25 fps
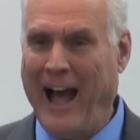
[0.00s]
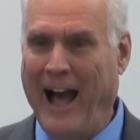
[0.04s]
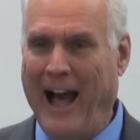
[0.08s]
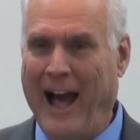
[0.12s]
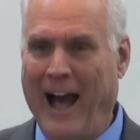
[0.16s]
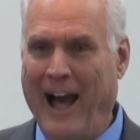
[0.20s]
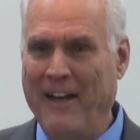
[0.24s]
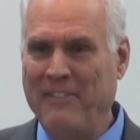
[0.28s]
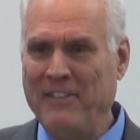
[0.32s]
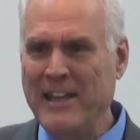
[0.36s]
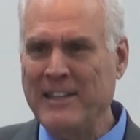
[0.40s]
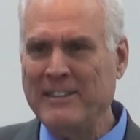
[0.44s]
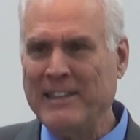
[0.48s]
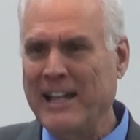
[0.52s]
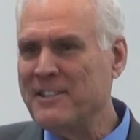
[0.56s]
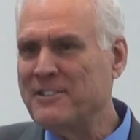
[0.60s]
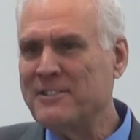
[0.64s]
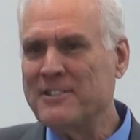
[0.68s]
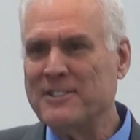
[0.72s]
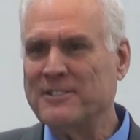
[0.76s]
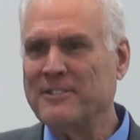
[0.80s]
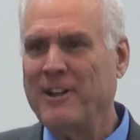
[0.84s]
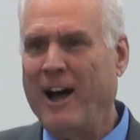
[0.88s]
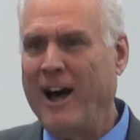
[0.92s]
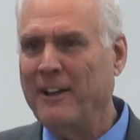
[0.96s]
I think that's
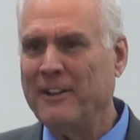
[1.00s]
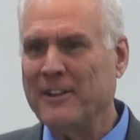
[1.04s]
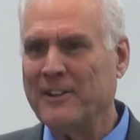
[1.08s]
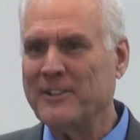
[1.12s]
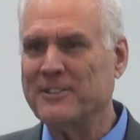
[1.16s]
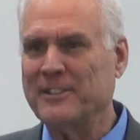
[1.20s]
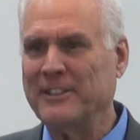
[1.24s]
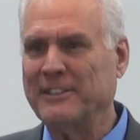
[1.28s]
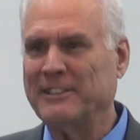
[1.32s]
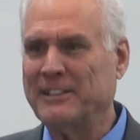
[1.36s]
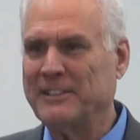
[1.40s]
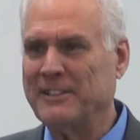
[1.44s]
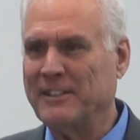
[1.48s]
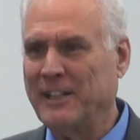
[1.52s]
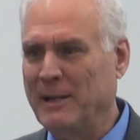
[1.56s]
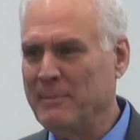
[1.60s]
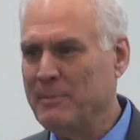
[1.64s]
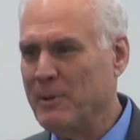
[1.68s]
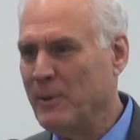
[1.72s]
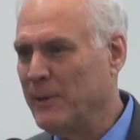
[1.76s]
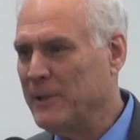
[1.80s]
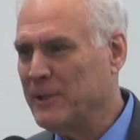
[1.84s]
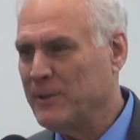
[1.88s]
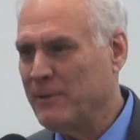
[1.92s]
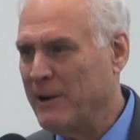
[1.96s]
astonishing that the number
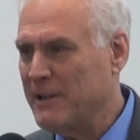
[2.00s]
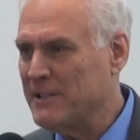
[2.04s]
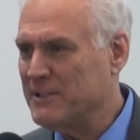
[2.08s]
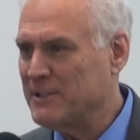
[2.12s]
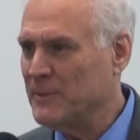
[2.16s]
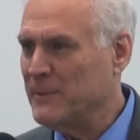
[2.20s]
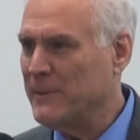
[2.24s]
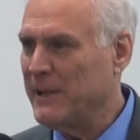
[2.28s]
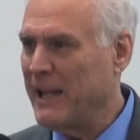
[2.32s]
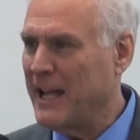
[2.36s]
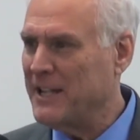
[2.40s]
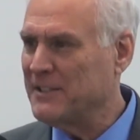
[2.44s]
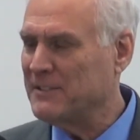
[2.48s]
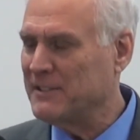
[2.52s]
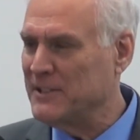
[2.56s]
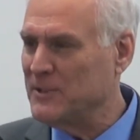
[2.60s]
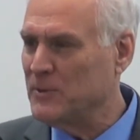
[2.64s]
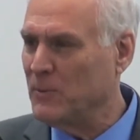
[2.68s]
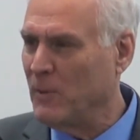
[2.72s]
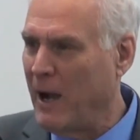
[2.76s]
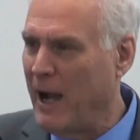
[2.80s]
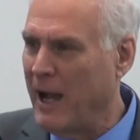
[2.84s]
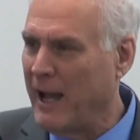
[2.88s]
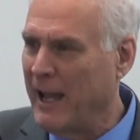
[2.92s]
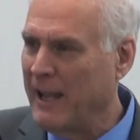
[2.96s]
one question we ask is
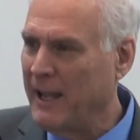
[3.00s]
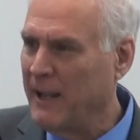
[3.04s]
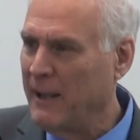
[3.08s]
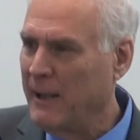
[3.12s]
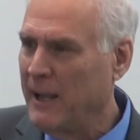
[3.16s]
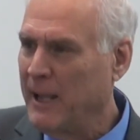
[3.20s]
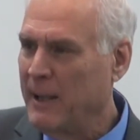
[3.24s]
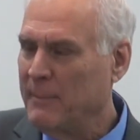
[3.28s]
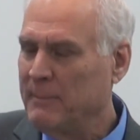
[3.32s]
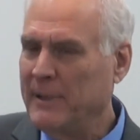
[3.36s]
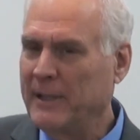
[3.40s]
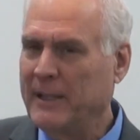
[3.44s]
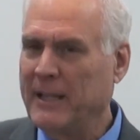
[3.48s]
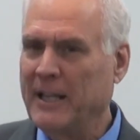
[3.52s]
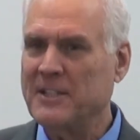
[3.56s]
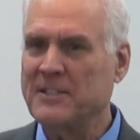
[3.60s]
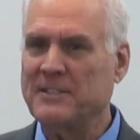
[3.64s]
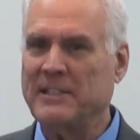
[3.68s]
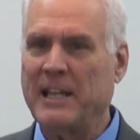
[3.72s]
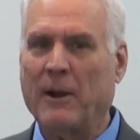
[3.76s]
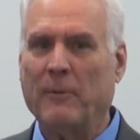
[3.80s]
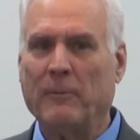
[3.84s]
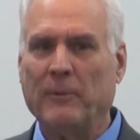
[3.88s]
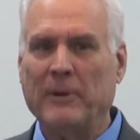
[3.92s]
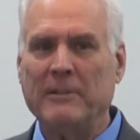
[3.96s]
why? Because
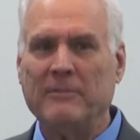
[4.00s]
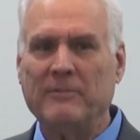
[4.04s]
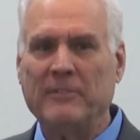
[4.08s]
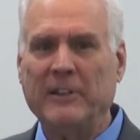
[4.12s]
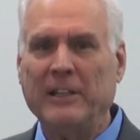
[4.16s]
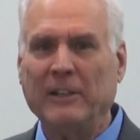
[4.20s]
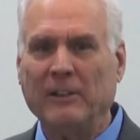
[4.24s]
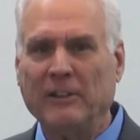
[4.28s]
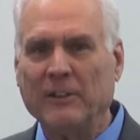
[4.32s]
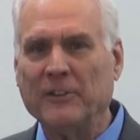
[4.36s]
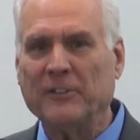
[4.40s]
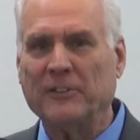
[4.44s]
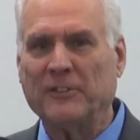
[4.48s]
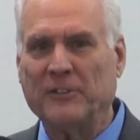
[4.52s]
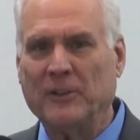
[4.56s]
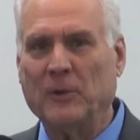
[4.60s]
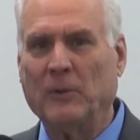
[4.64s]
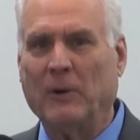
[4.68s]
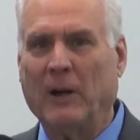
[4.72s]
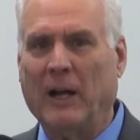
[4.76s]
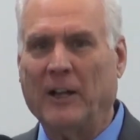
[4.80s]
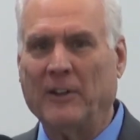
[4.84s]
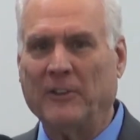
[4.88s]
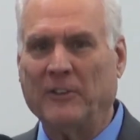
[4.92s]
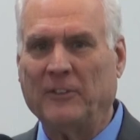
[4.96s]
that reveals to
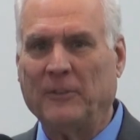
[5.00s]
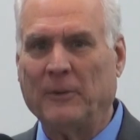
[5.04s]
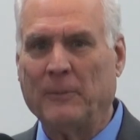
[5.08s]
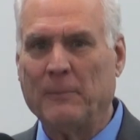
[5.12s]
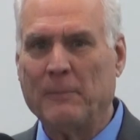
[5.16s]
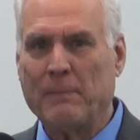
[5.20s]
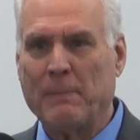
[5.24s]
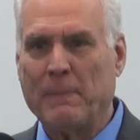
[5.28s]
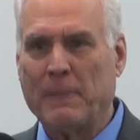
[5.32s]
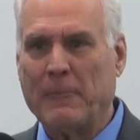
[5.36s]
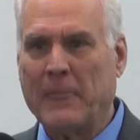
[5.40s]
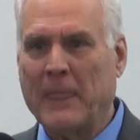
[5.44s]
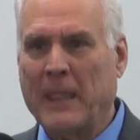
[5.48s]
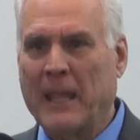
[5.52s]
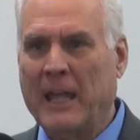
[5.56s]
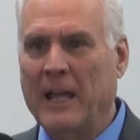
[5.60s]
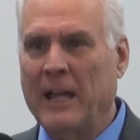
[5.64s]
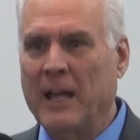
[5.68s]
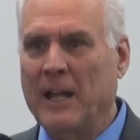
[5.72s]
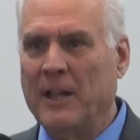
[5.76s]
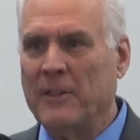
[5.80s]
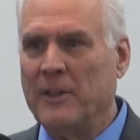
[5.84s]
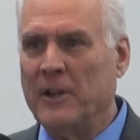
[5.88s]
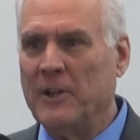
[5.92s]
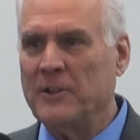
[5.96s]
us
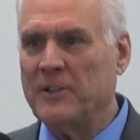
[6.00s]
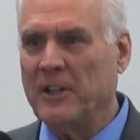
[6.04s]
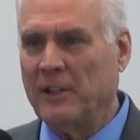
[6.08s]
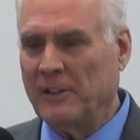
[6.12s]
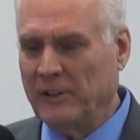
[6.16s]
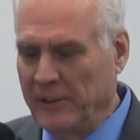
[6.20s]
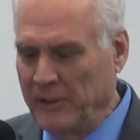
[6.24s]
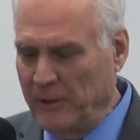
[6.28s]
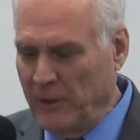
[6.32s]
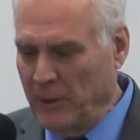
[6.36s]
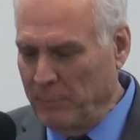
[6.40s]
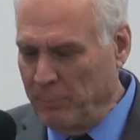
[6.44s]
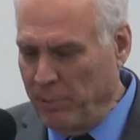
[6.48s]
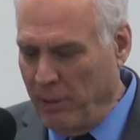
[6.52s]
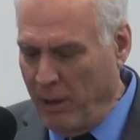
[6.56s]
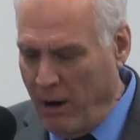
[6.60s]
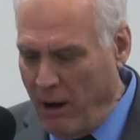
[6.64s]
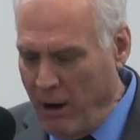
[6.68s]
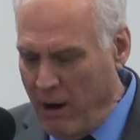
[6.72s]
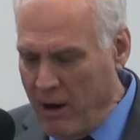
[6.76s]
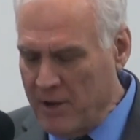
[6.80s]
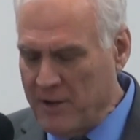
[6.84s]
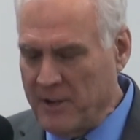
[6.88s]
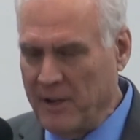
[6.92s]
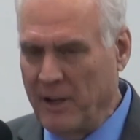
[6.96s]
there's a little
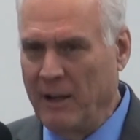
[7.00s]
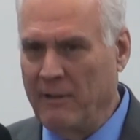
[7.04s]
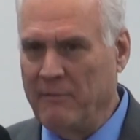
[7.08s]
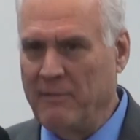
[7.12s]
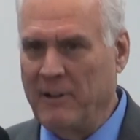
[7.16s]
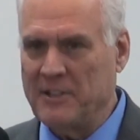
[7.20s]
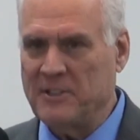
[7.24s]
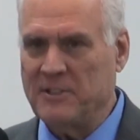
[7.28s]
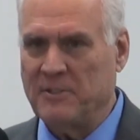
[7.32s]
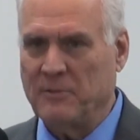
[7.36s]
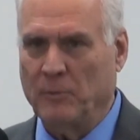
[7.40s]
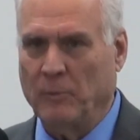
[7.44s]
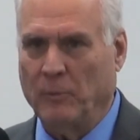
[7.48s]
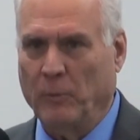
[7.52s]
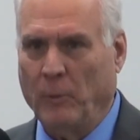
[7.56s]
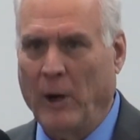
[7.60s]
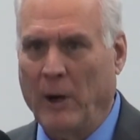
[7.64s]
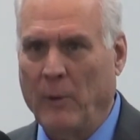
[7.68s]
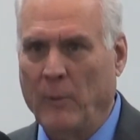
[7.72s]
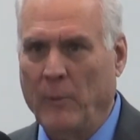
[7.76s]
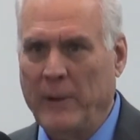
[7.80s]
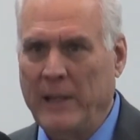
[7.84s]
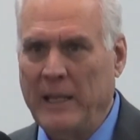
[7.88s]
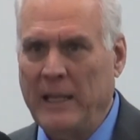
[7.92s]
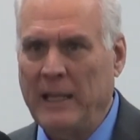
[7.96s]
part of us where
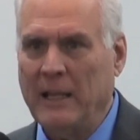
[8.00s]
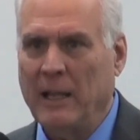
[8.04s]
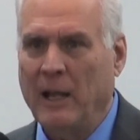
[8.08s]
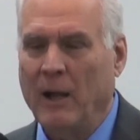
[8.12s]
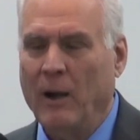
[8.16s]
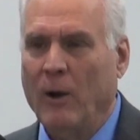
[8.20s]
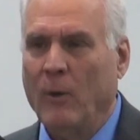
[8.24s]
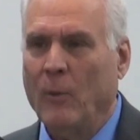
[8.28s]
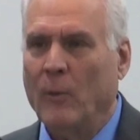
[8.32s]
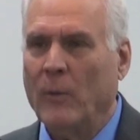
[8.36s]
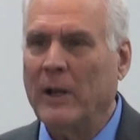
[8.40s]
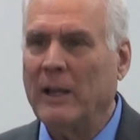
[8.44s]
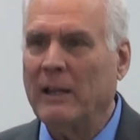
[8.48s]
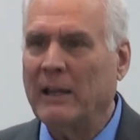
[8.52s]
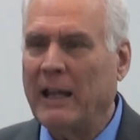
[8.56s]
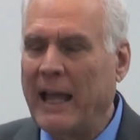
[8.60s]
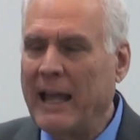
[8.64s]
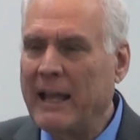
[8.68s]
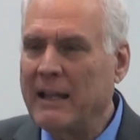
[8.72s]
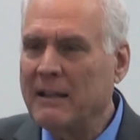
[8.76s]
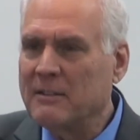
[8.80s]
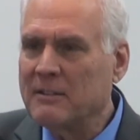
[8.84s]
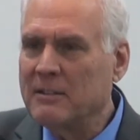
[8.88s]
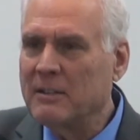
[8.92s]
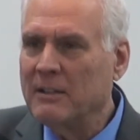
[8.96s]
we would
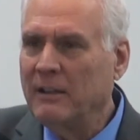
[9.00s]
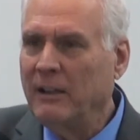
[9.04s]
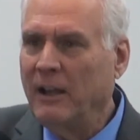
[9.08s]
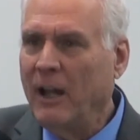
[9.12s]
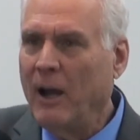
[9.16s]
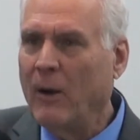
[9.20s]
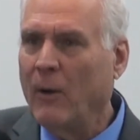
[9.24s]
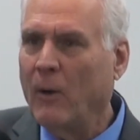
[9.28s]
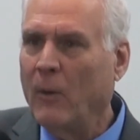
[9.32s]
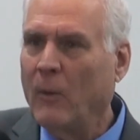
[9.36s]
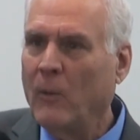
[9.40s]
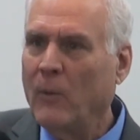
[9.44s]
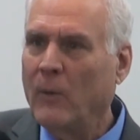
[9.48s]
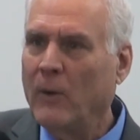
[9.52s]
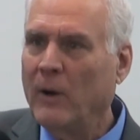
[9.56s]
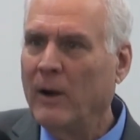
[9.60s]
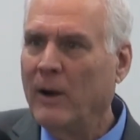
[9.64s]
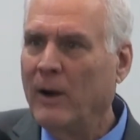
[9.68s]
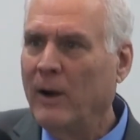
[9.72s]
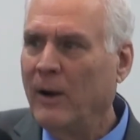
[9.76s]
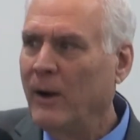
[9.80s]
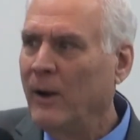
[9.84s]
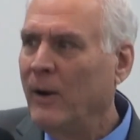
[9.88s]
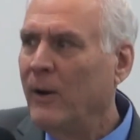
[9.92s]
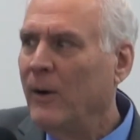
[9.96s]
like to know
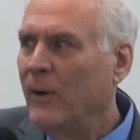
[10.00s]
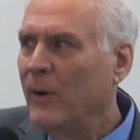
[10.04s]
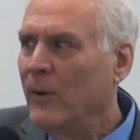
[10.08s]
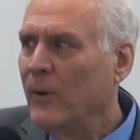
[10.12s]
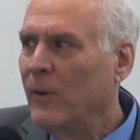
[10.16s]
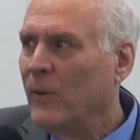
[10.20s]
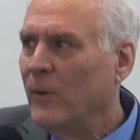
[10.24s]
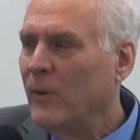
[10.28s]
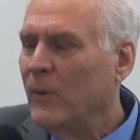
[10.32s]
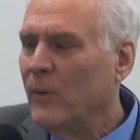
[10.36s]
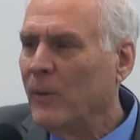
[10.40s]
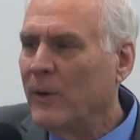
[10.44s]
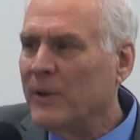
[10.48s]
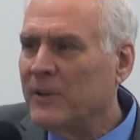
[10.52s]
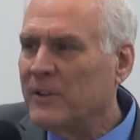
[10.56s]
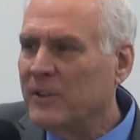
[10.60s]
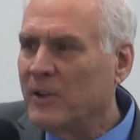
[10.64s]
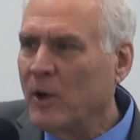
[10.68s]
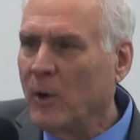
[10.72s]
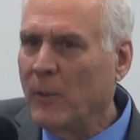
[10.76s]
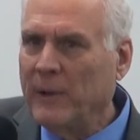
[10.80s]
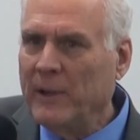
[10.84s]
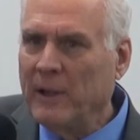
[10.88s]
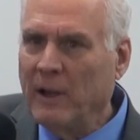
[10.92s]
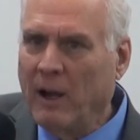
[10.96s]
what's
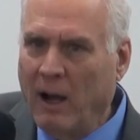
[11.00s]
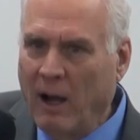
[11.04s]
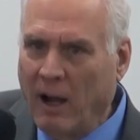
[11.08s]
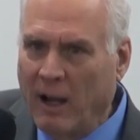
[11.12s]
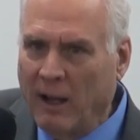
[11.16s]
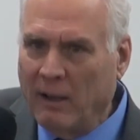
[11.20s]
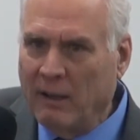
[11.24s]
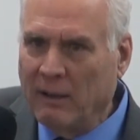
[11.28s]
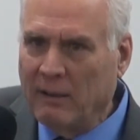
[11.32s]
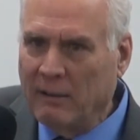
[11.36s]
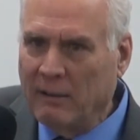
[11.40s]
going on.